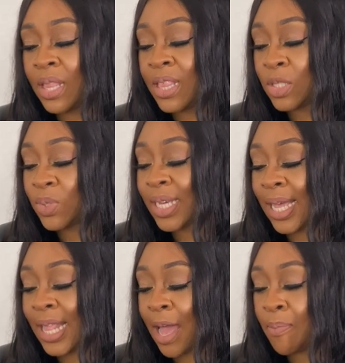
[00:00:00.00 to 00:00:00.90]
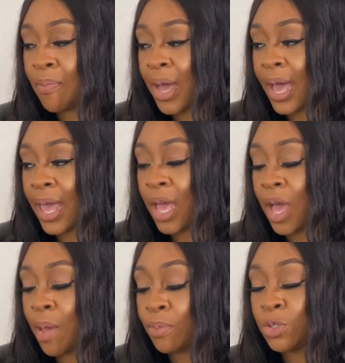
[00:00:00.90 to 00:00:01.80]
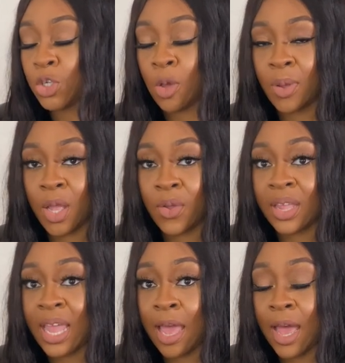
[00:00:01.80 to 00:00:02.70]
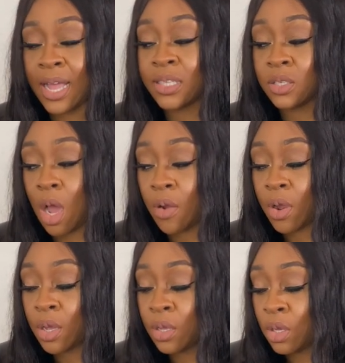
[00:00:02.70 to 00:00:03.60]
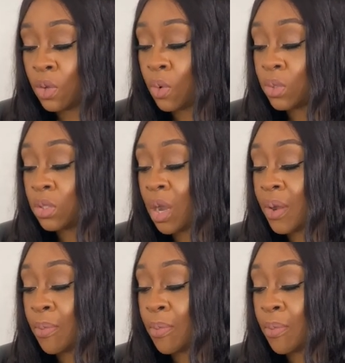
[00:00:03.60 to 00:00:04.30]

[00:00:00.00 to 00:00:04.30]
This was a collab by um, Malone and Zara called Zara